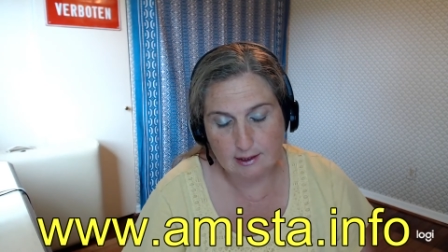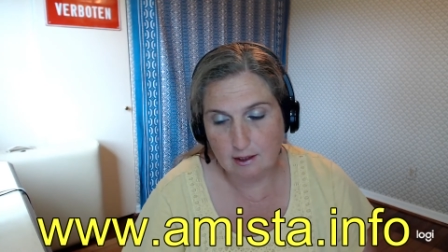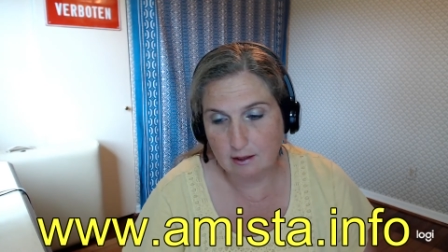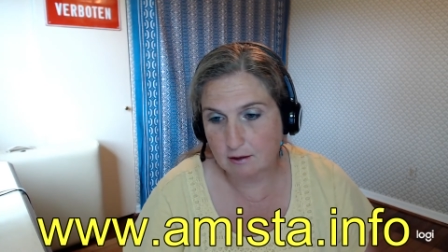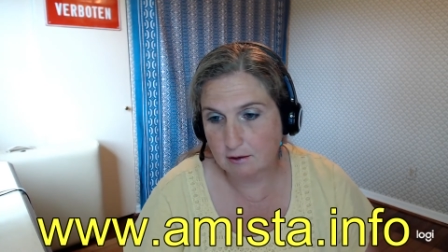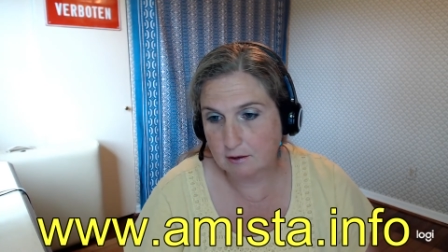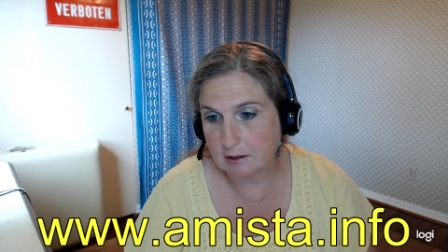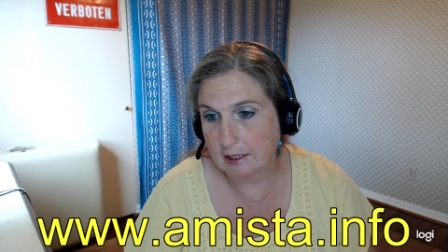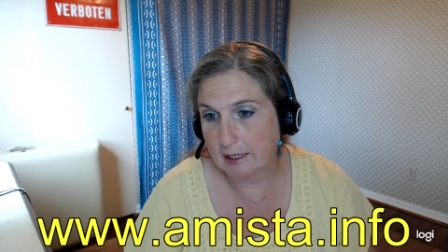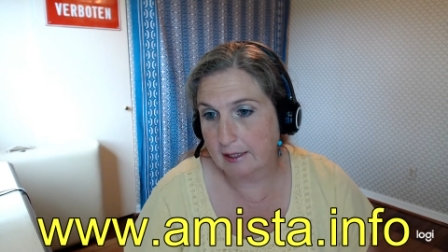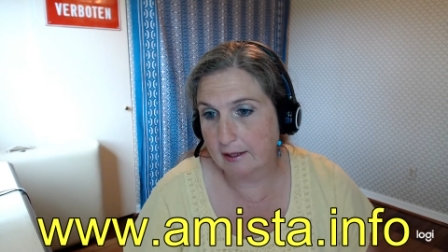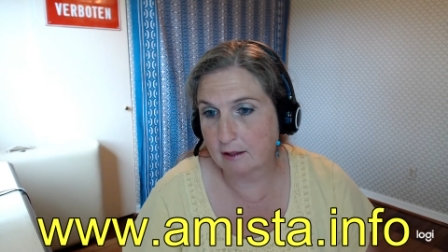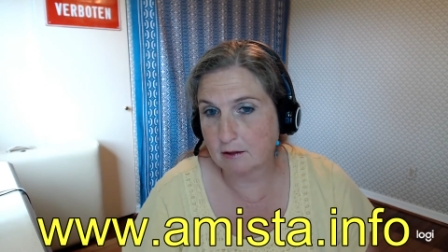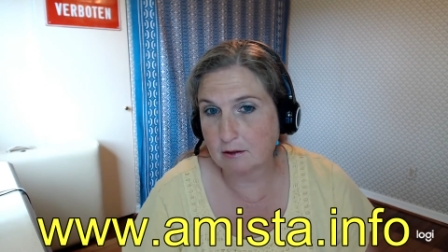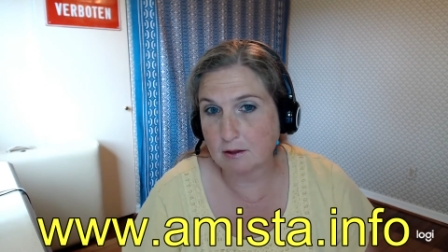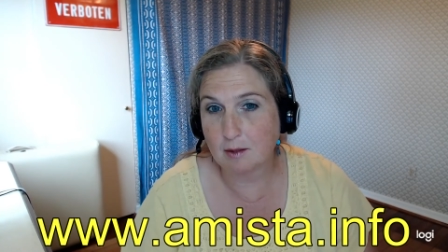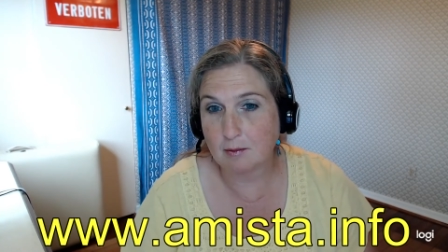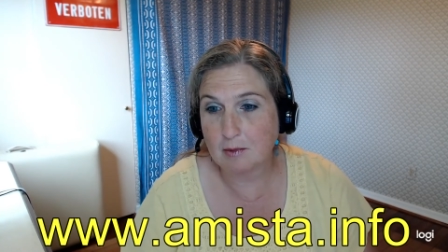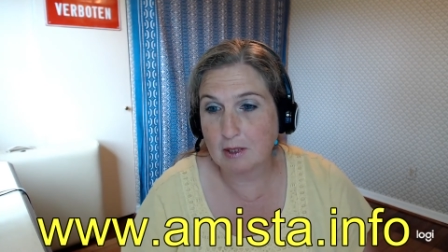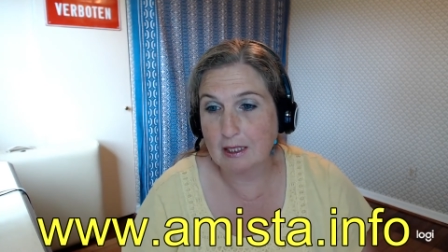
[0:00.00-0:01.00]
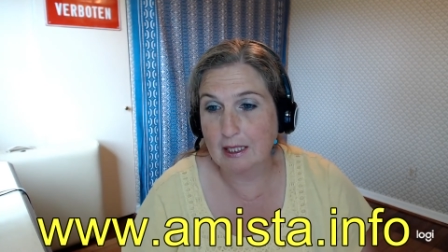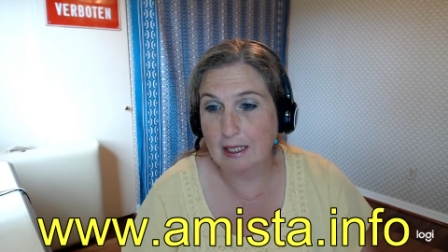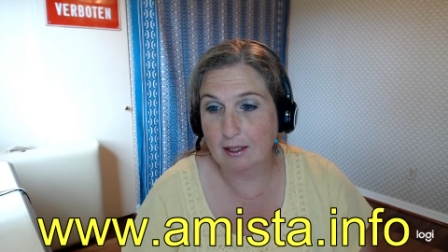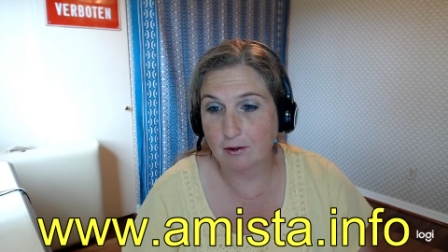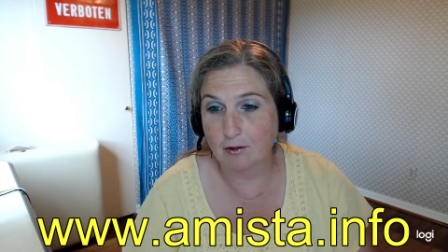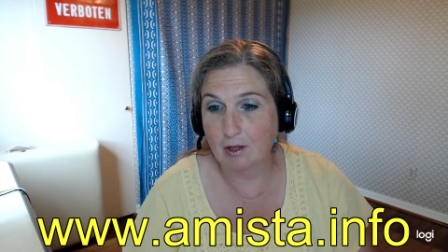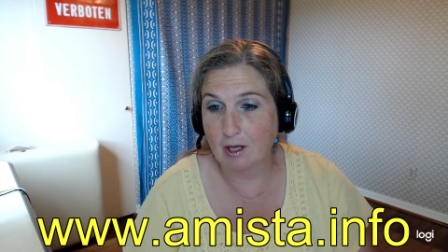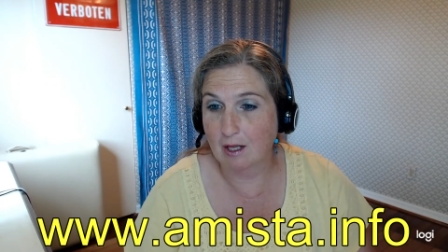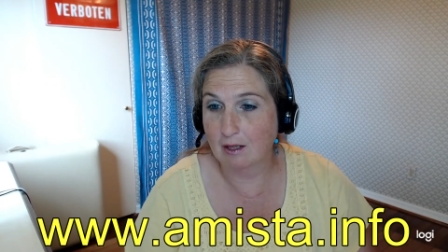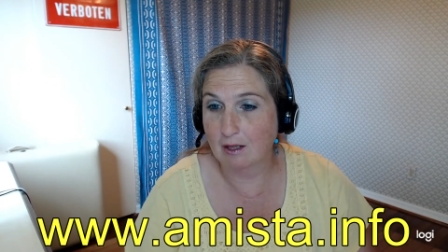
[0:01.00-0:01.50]
it looks like there's something that
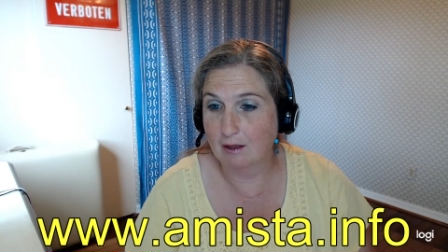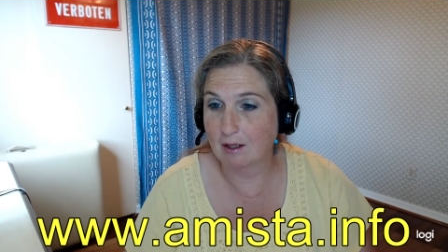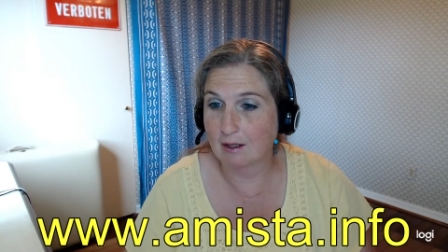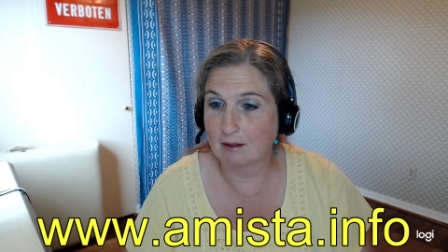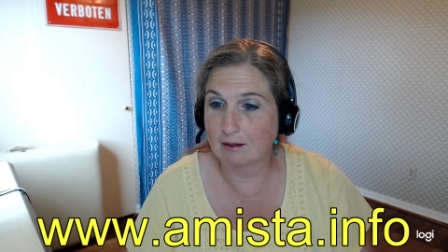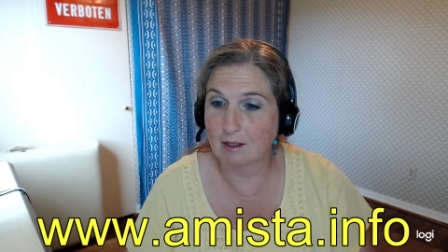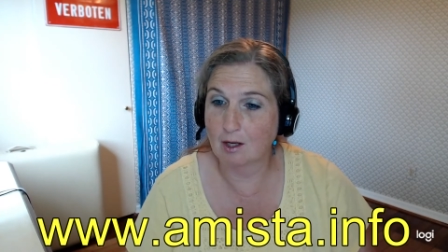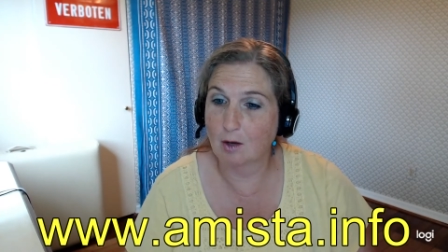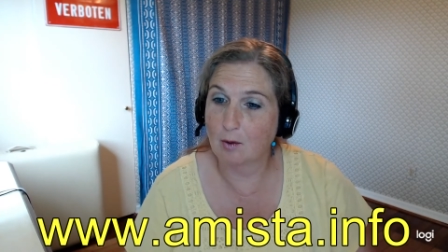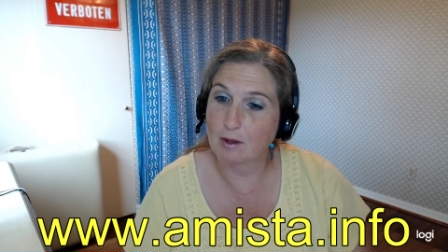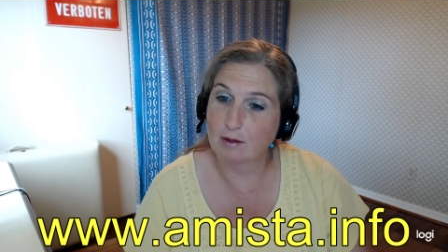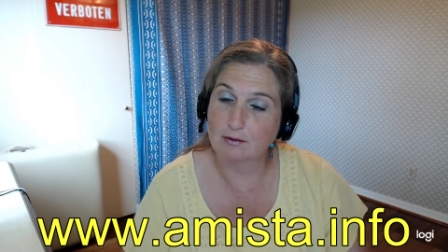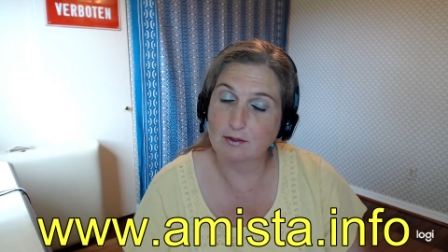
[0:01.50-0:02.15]
you're not letting go of,